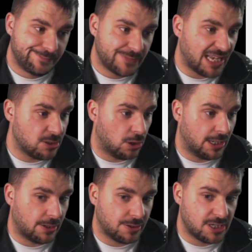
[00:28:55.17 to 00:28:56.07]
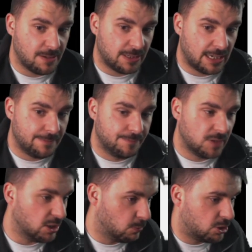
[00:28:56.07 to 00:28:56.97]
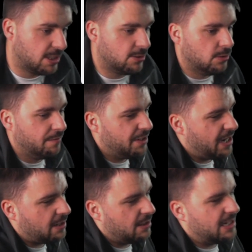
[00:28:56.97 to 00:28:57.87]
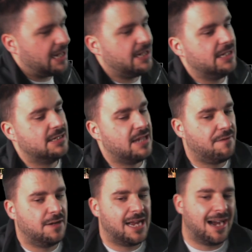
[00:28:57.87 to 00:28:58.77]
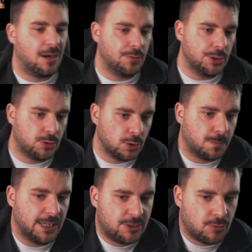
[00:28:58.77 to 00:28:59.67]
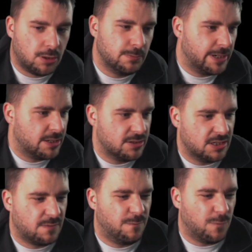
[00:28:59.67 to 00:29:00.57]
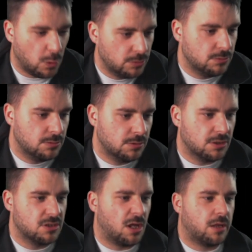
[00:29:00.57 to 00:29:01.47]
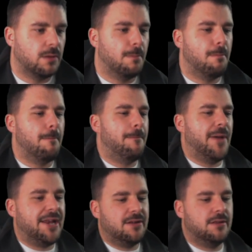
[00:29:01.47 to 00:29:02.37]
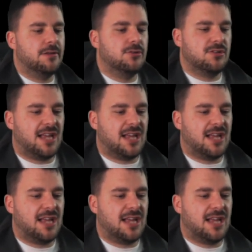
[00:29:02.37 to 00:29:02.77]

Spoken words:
is all I got to say about that. As much as I do love the deck is definitely how you should play Tron because it's fun. There's nothing better than just